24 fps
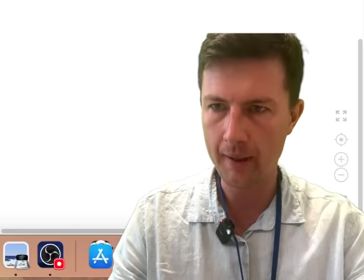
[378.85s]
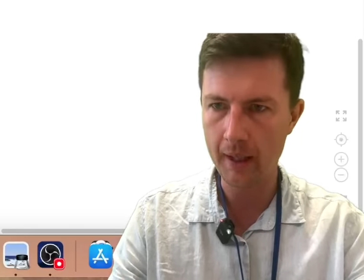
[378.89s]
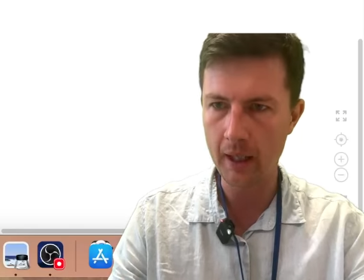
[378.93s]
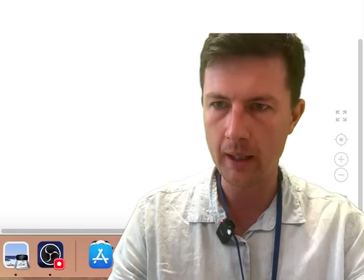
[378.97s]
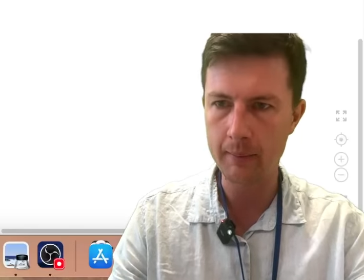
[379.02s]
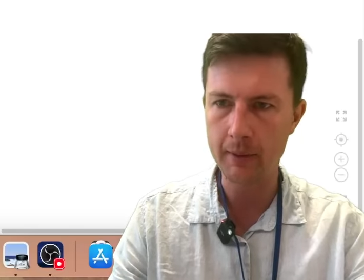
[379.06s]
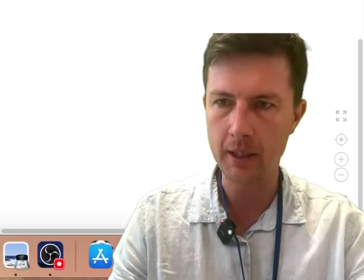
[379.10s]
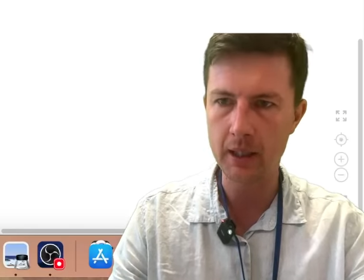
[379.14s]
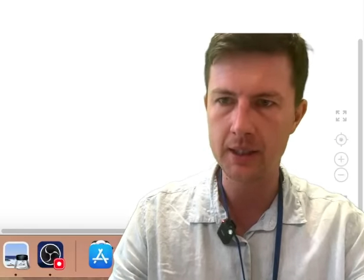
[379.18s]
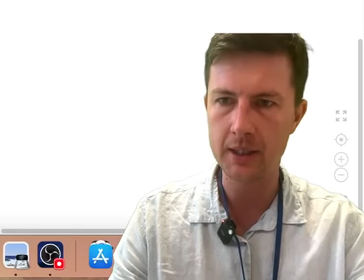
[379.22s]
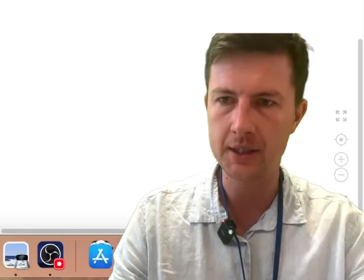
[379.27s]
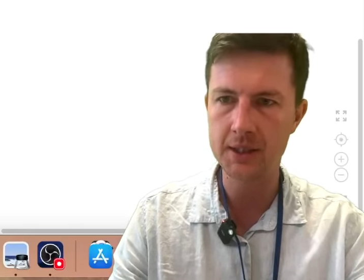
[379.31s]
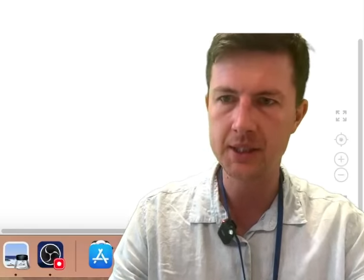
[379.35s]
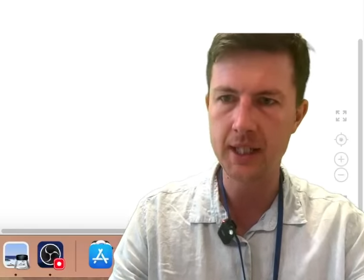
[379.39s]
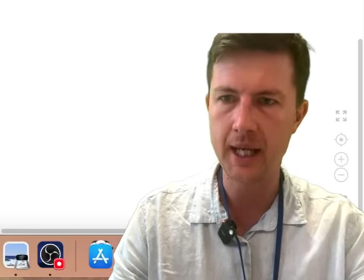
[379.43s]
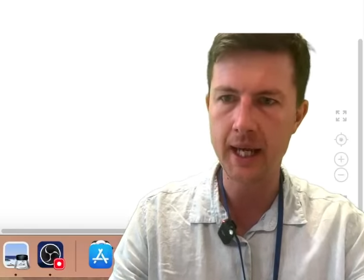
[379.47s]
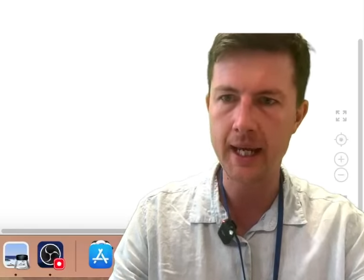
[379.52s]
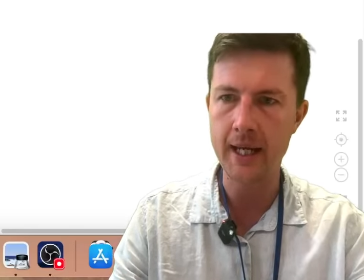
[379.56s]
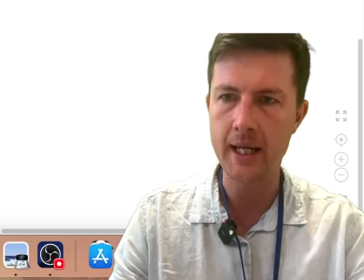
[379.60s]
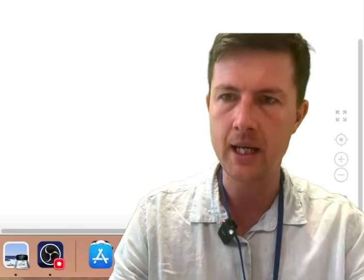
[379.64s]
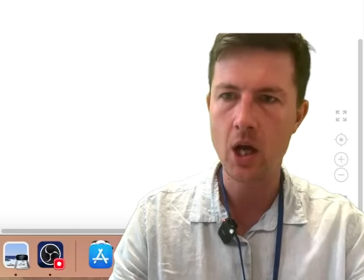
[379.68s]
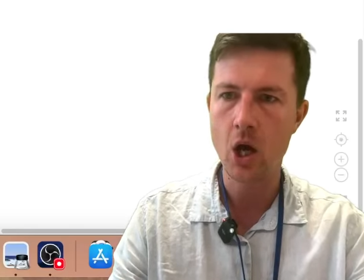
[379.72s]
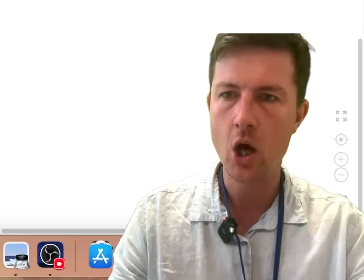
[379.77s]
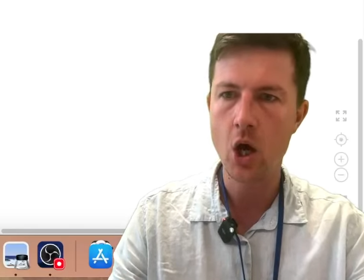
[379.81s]
and I'm going to
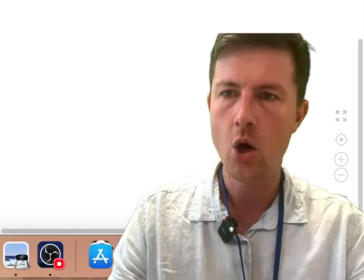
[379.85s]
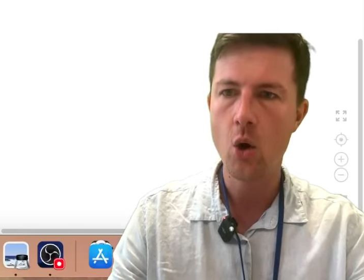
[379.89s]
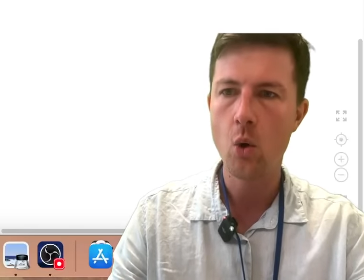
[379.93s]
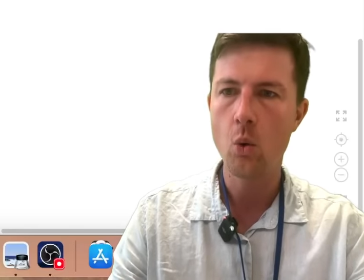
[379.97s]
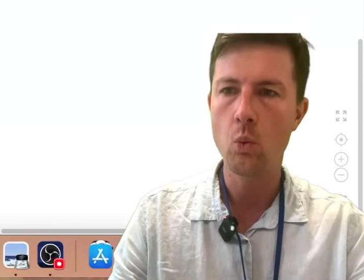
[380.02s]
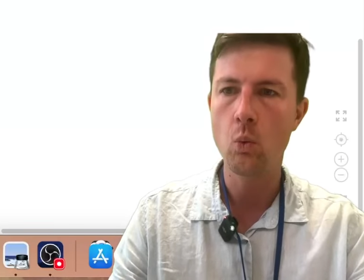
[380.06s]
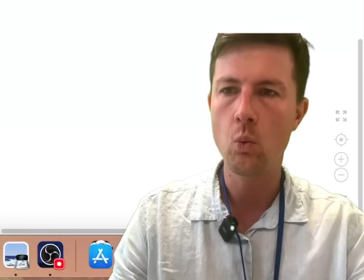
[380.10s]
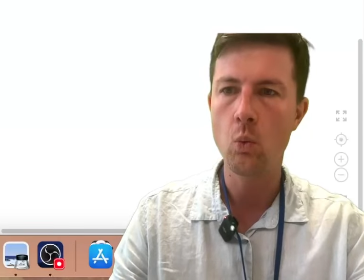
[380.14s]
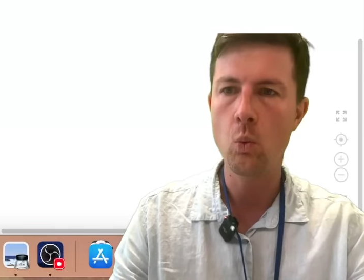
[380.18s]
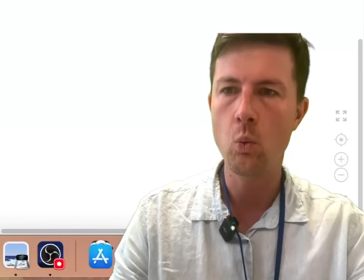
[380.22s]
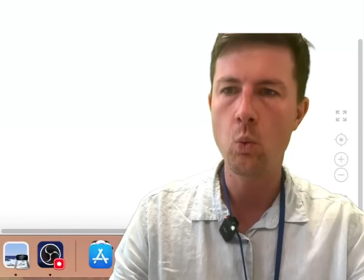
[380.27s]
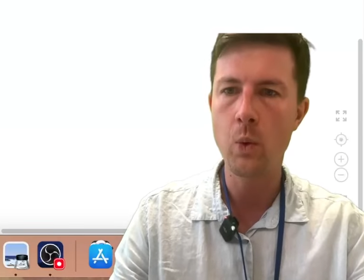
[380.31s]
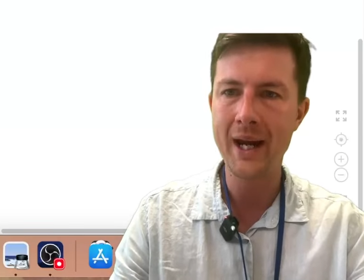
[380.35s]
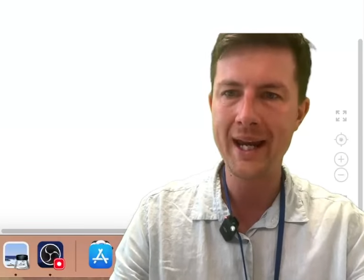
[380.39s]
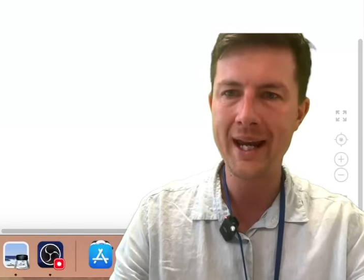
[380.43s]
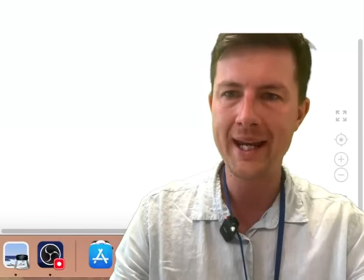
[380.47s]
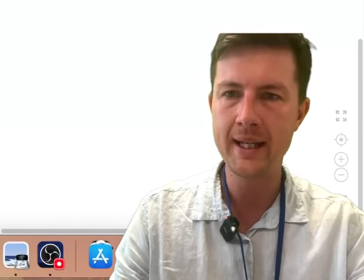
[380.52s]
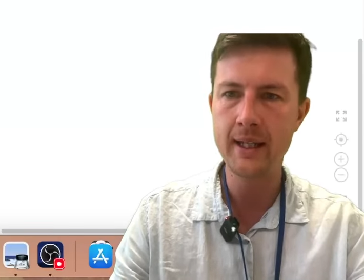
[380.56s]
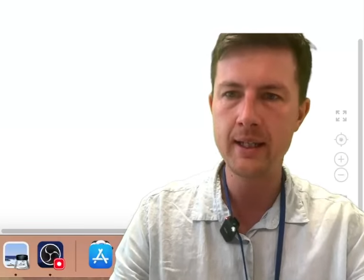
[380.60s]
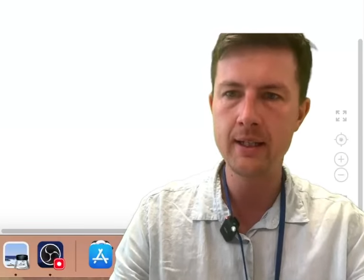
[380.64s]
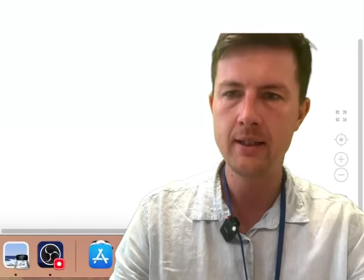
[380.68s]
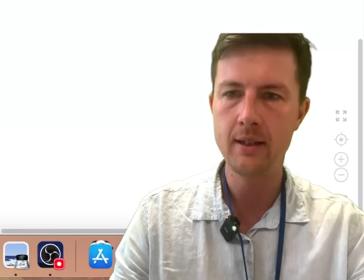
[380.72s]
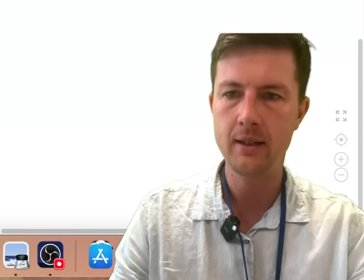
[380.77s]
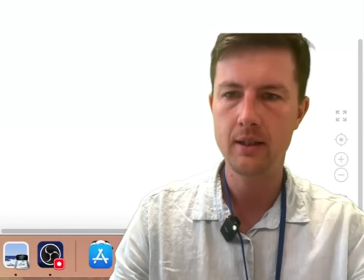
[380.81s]
say
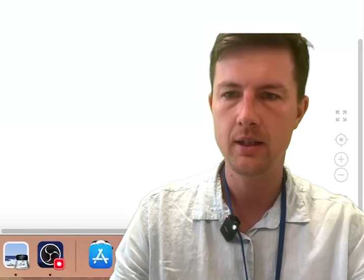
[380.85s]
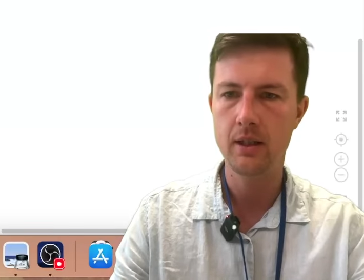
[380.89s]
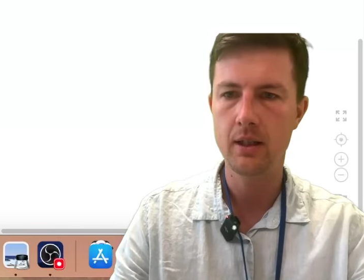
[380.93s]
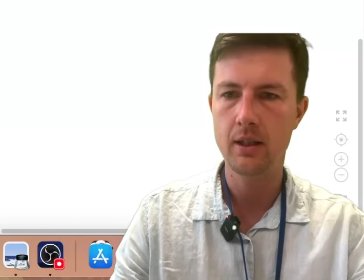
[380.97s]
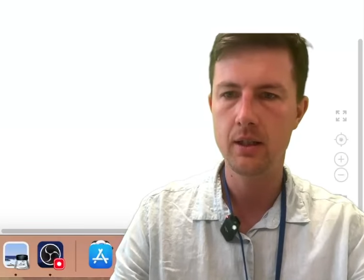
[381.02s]
when